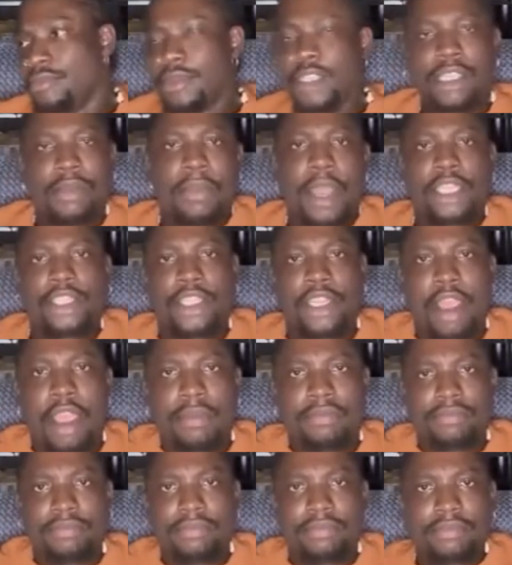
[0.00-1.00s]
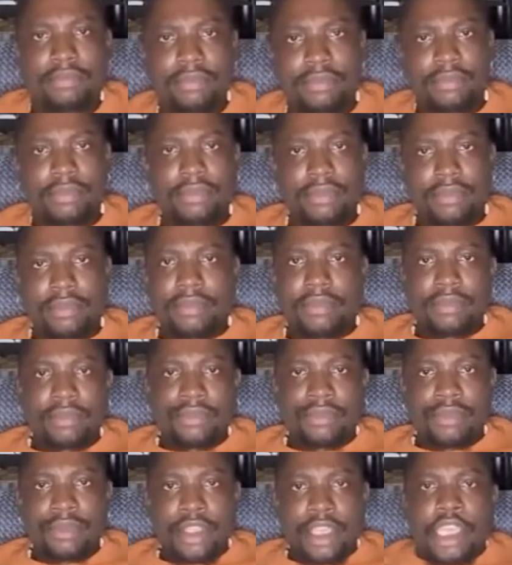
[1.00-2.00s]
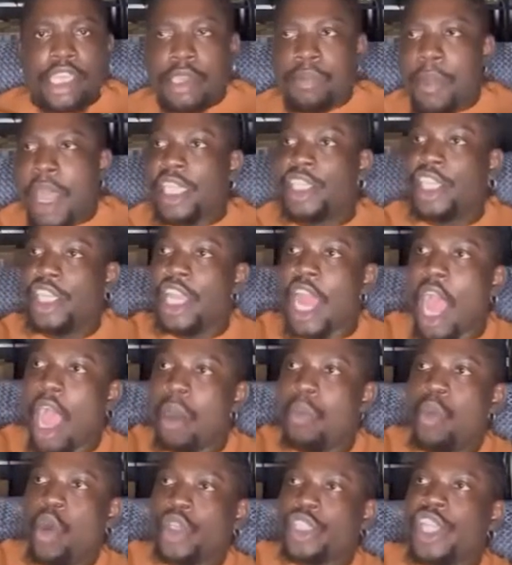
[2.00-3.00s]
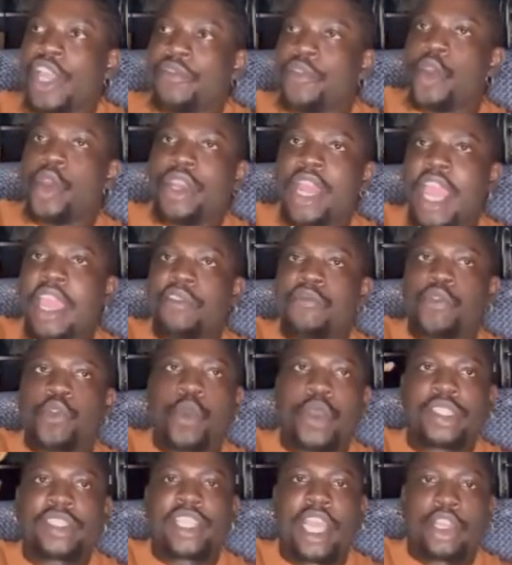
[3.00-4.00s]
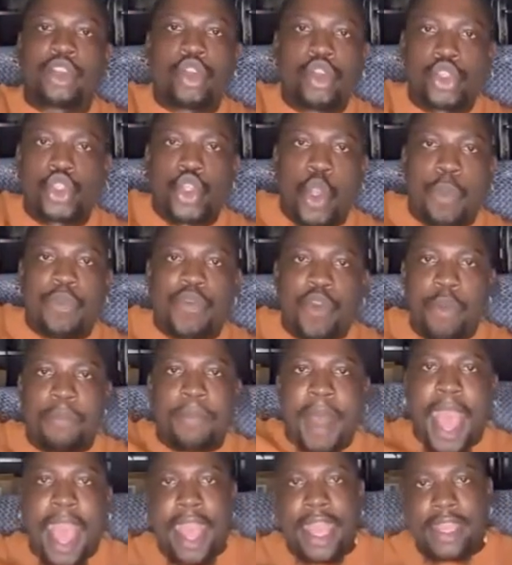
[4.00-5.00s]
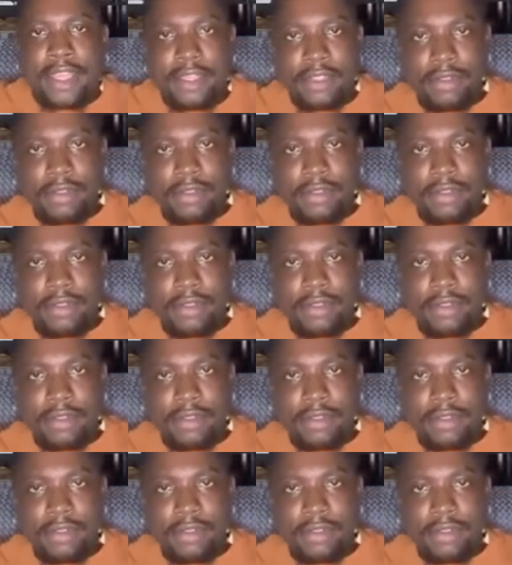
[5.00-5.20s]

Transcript: Imagine now. Imagine how much every other influencer don't chop from back.